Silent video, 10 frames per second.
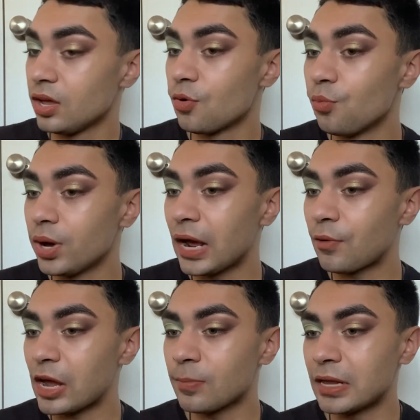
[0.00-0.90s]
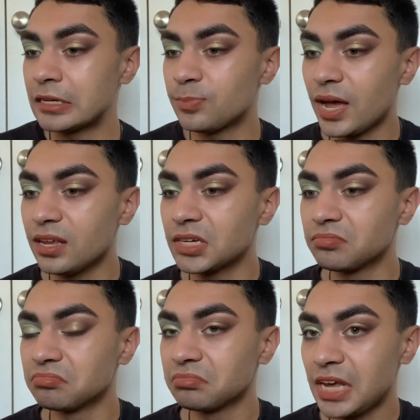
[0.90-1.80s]
Would I recommend this palette?
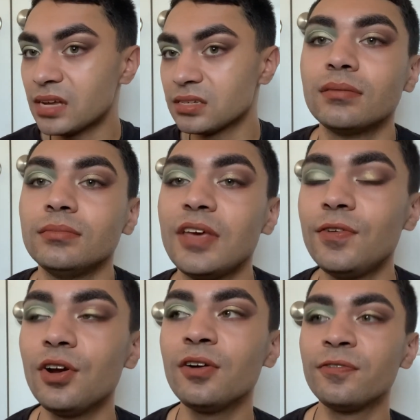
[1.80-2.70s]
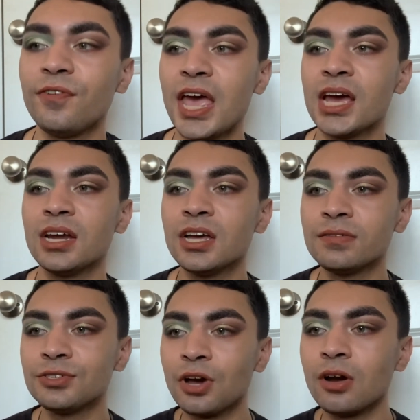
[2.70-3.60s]
Yes. If you're a fan of
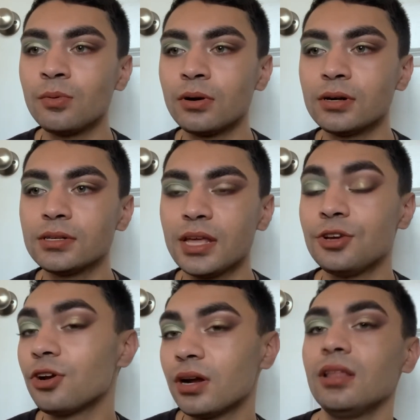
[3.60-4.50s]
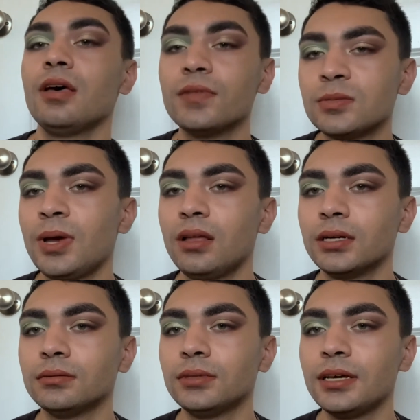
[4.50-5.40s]
Star Wars, then you're gonna love this
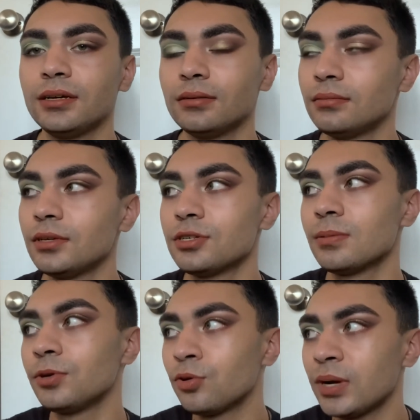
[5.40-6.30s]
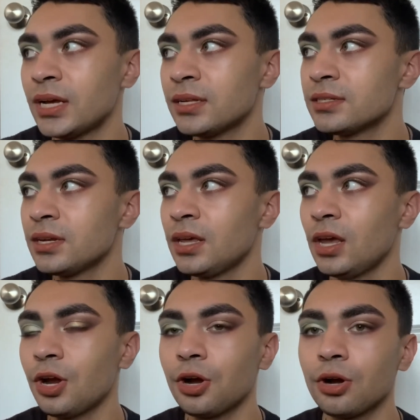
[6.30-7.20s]
palette. Like, there's some greens in
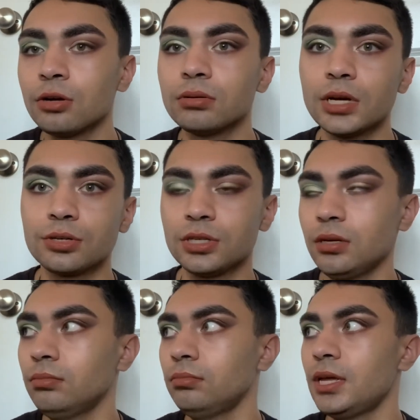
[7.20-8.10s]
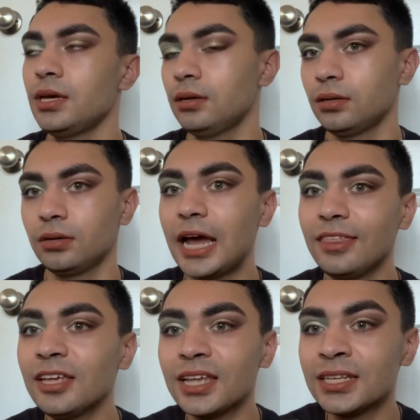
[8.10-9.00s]
here. There's some, like, I
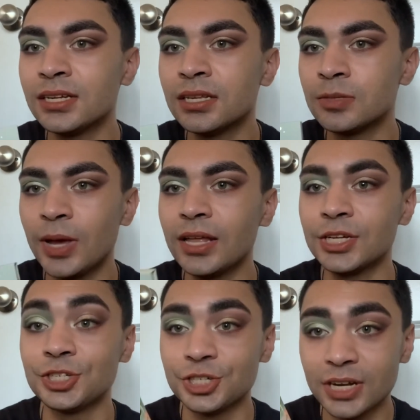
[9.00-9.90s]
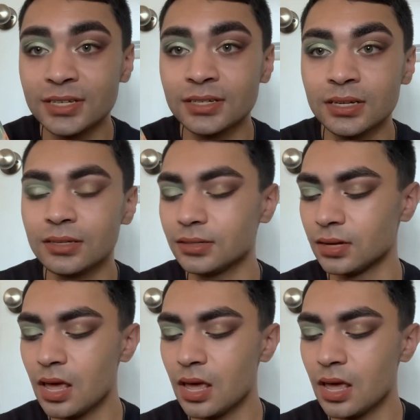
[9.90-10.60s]
think they did this palette justice.